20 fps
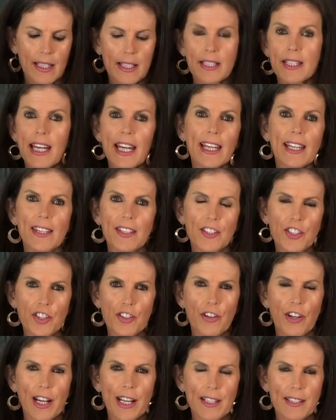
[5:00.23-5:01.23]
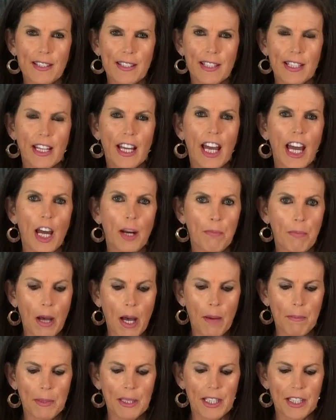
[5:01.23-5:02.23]
take this crust and
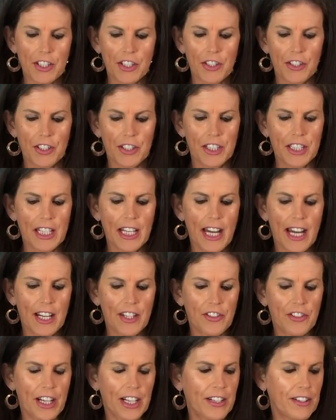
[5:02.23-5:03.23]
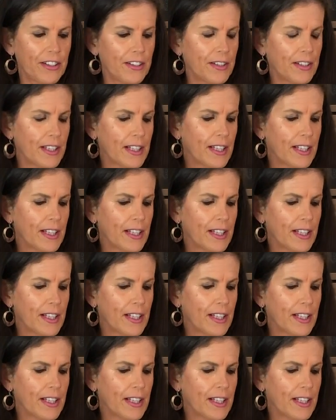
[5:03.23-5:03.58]
pop it into the dehydrator.